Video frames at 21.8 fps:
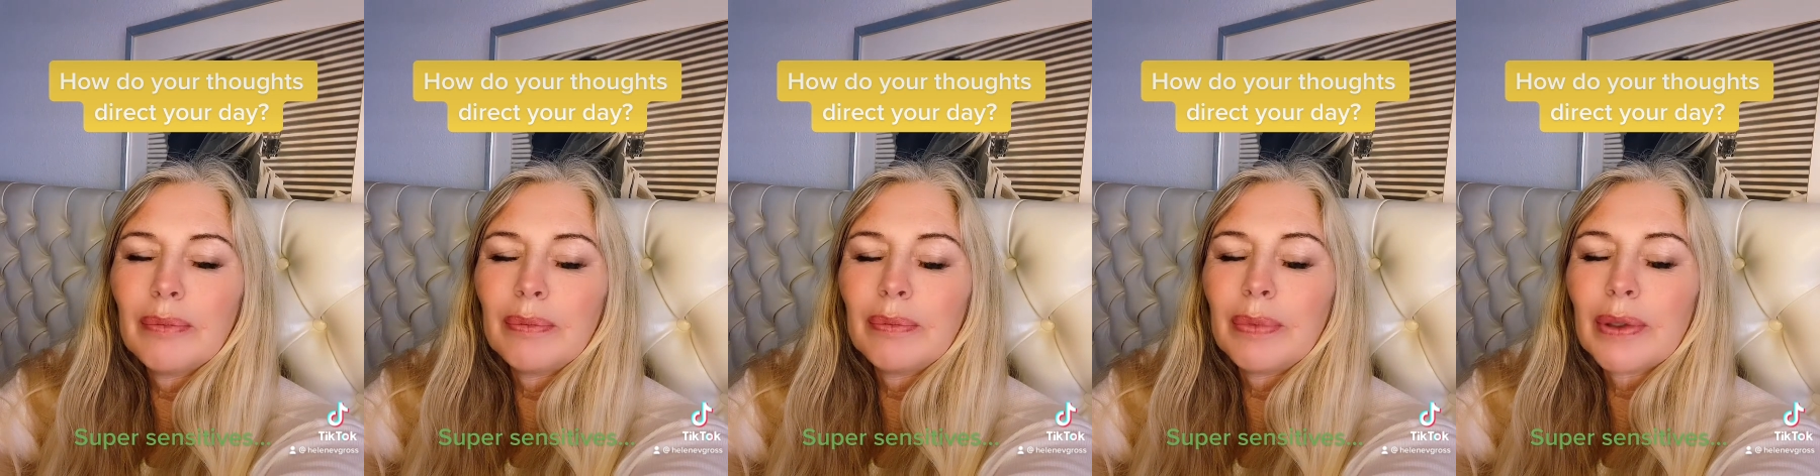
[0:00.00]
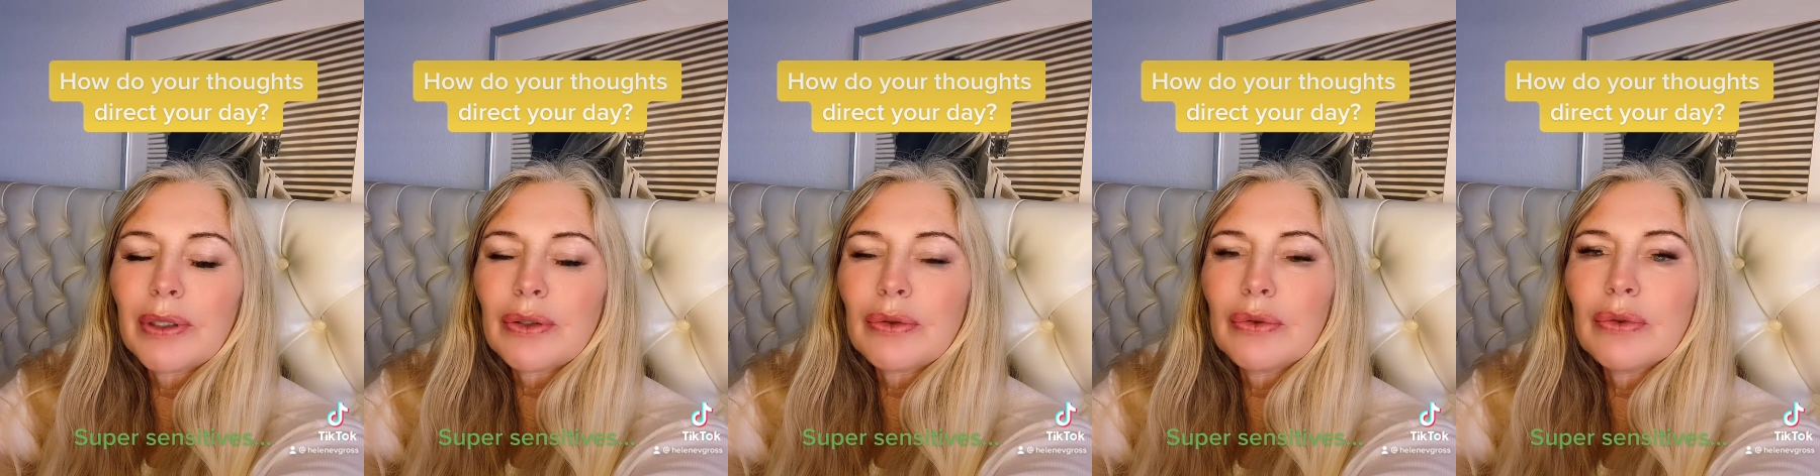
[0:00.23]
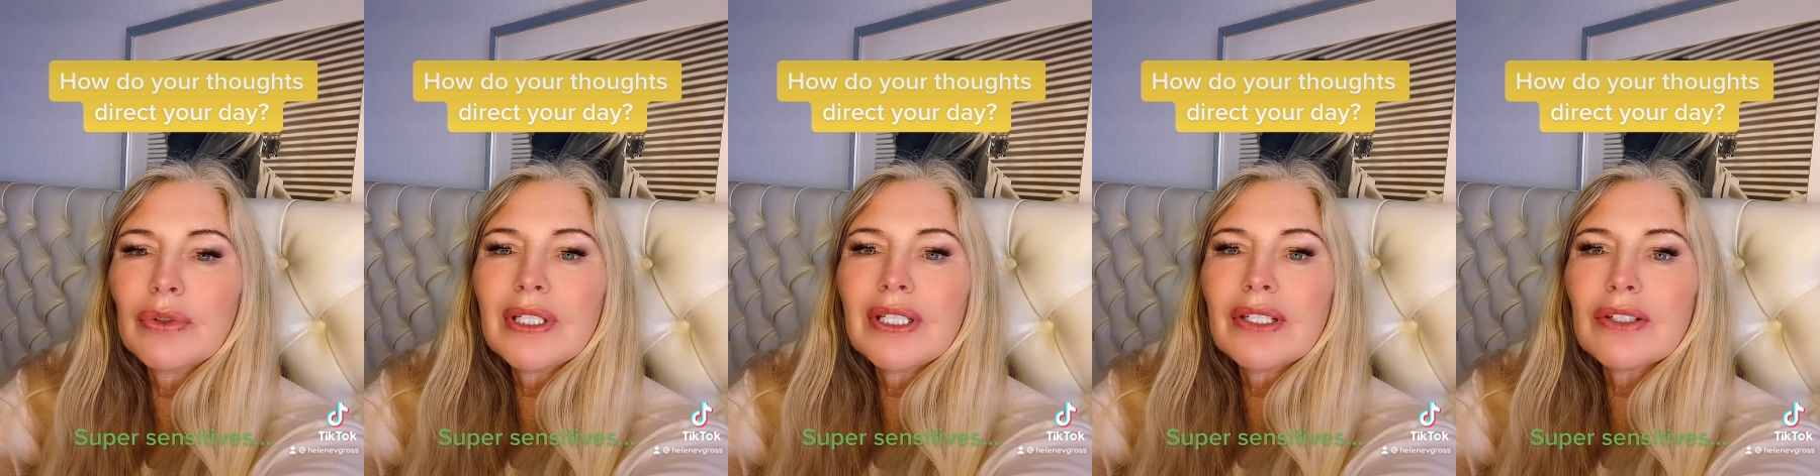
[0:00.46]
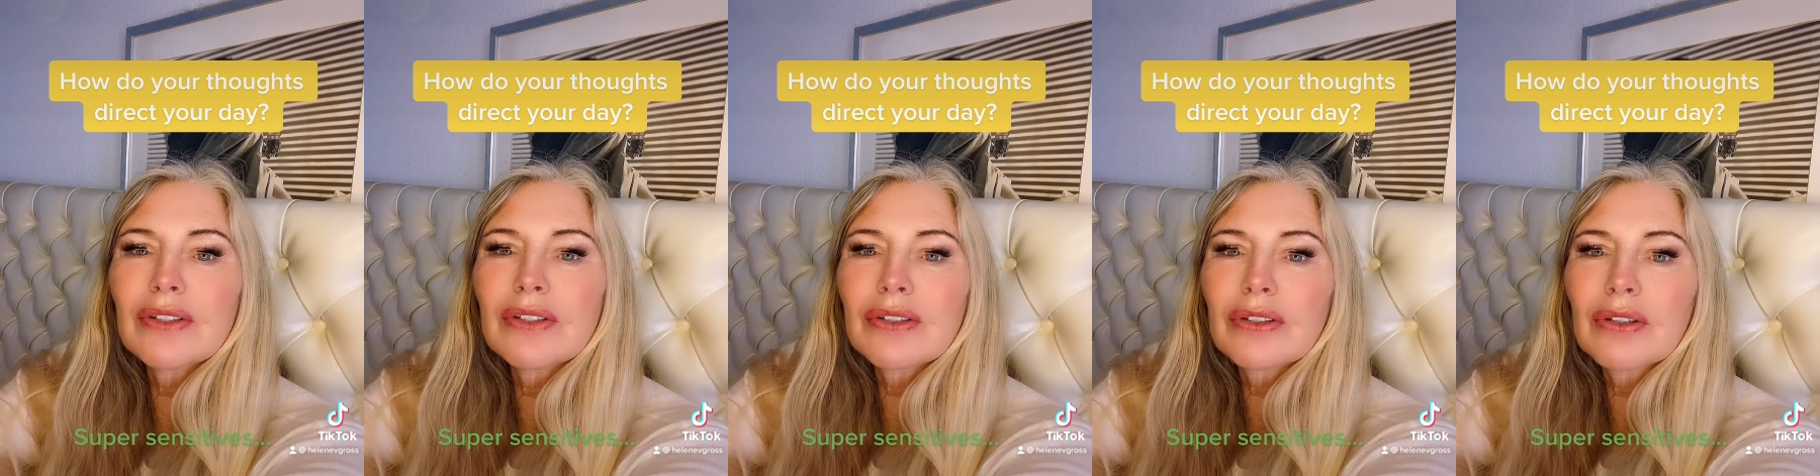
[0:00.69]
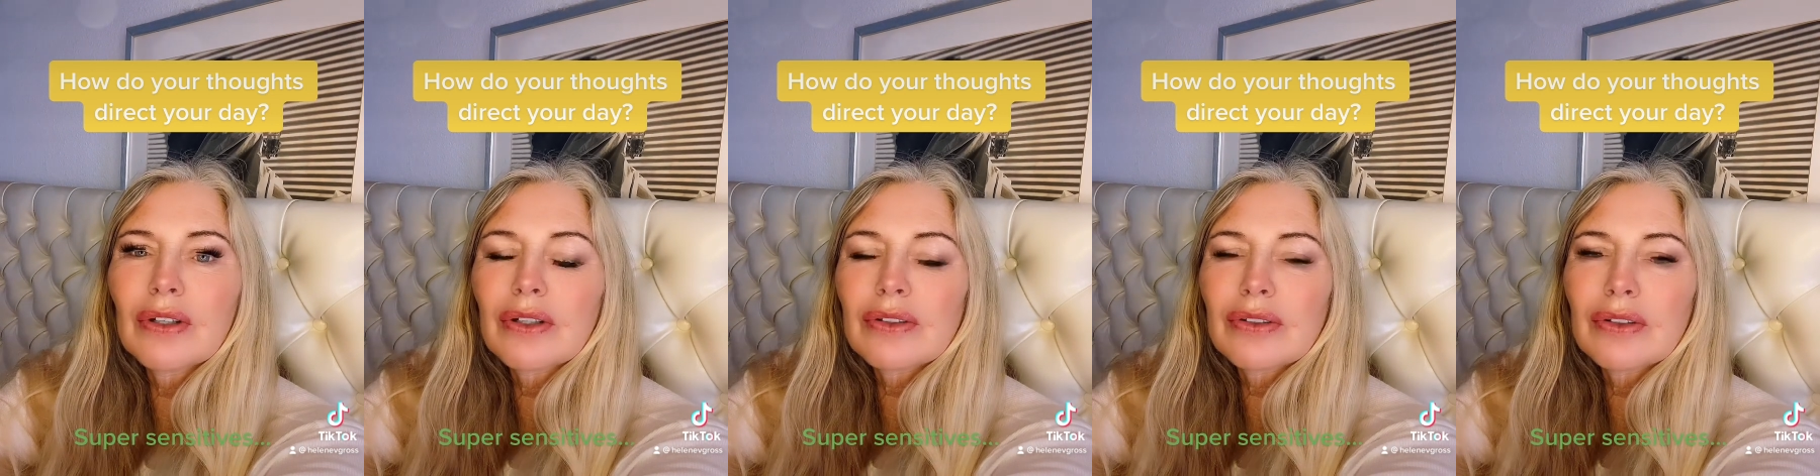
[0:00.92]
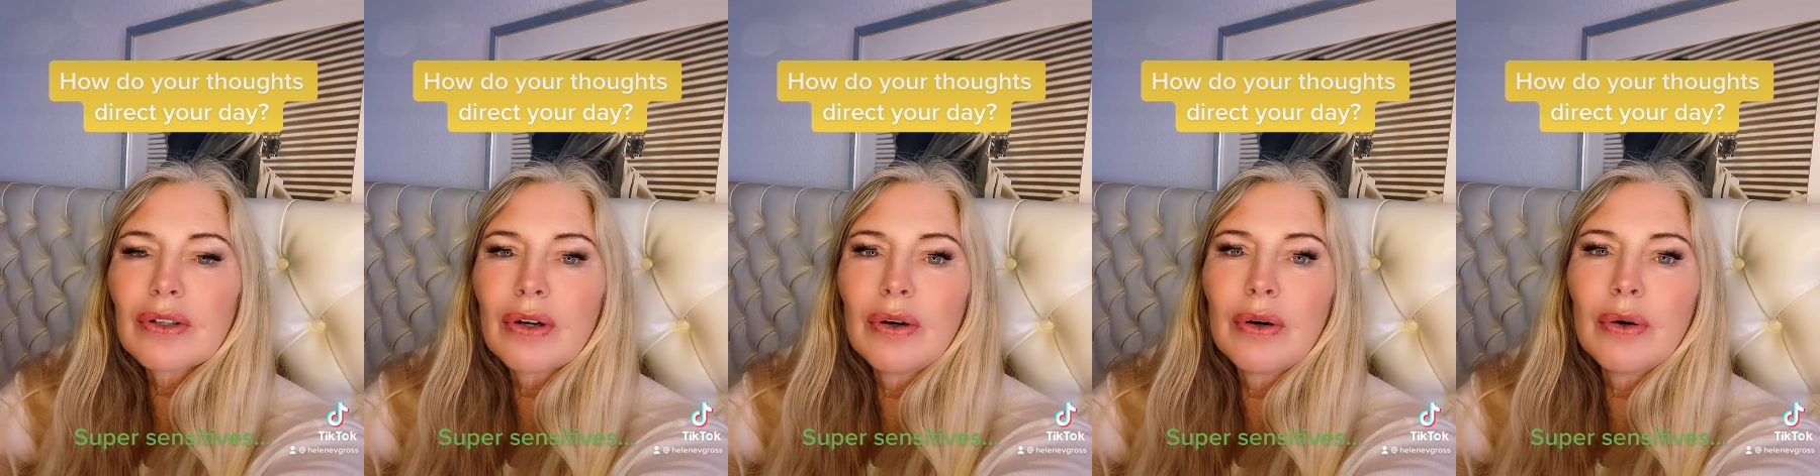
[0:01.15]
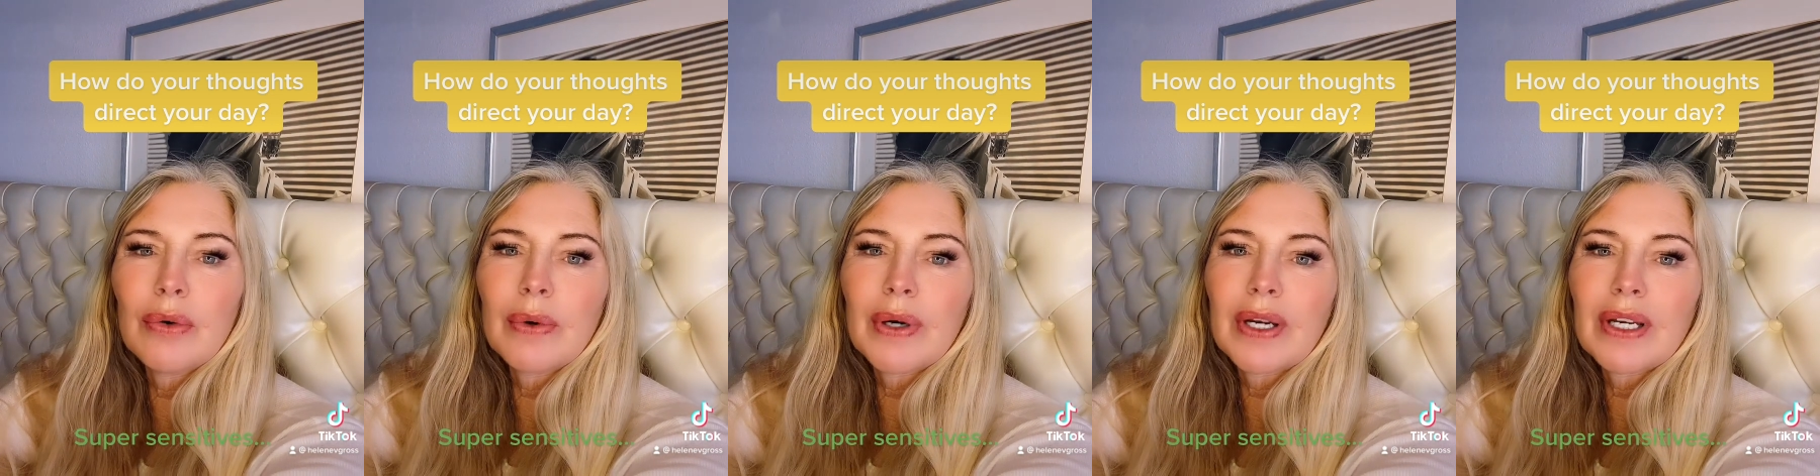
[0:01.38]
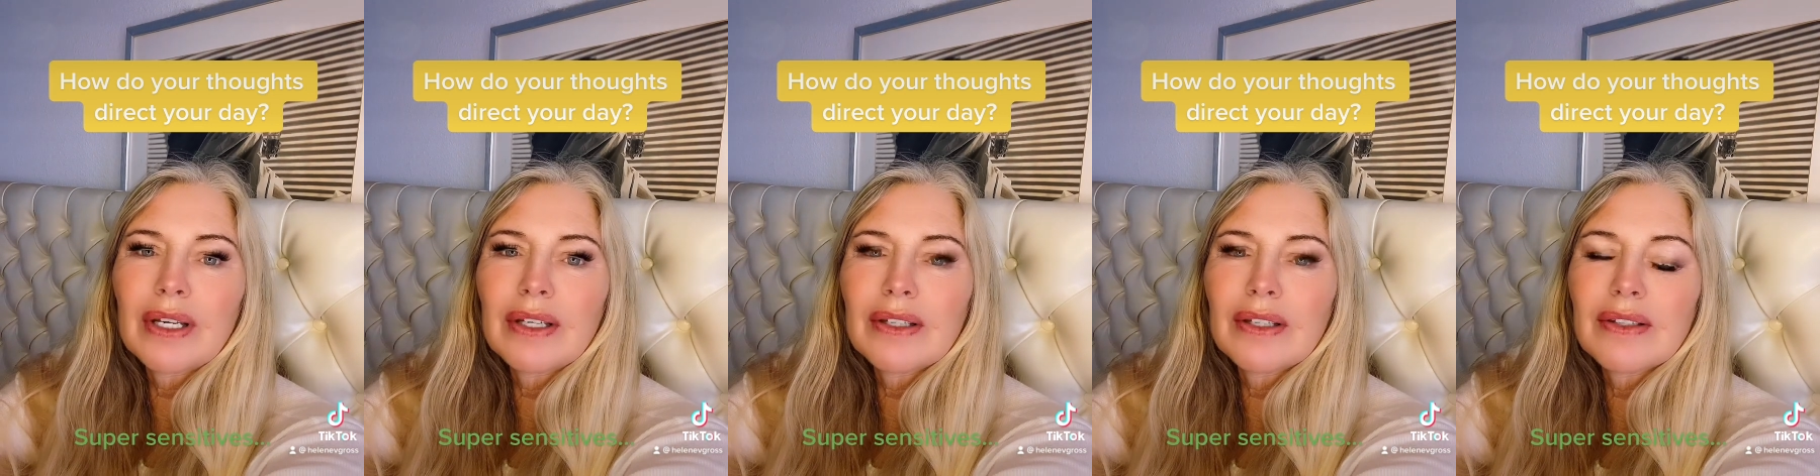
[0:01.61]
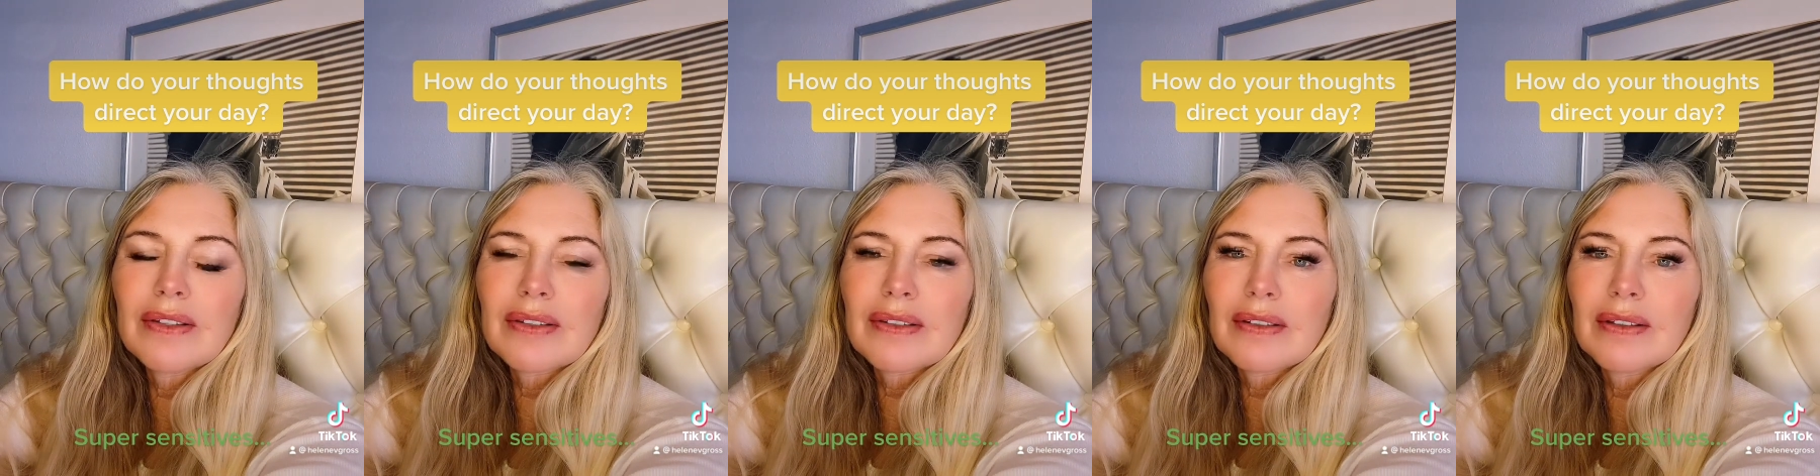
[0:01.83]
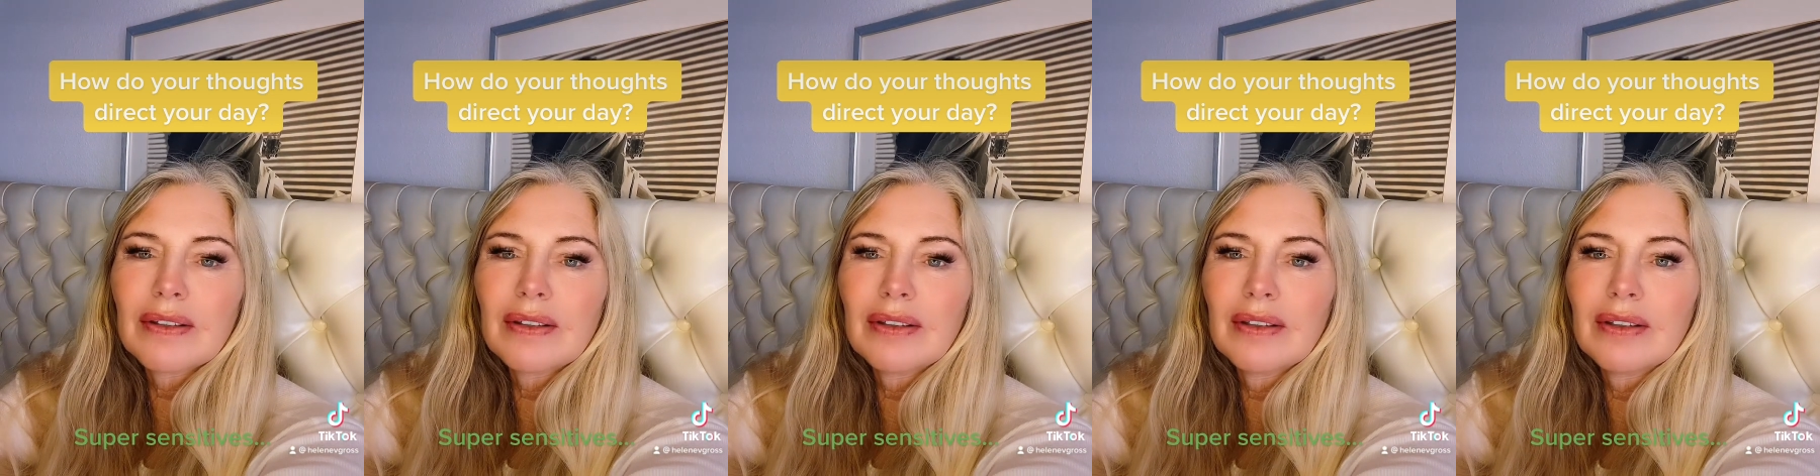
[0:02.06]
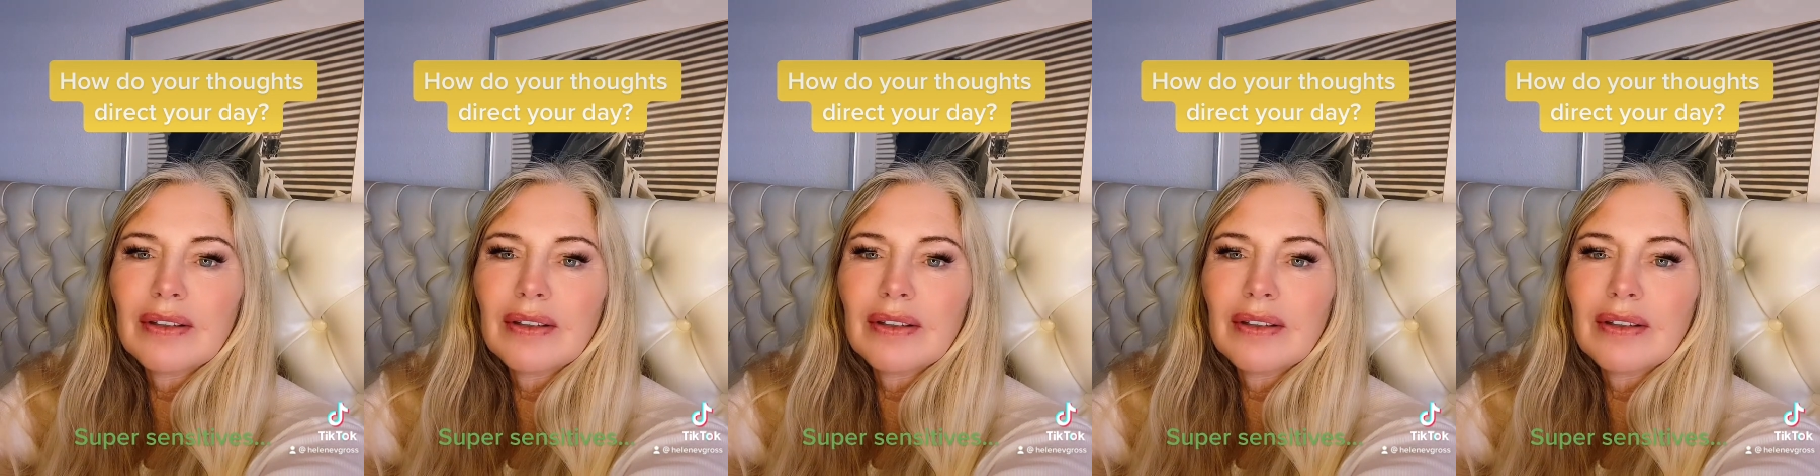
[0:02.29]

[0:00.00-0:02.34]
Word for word: But do these thoughts always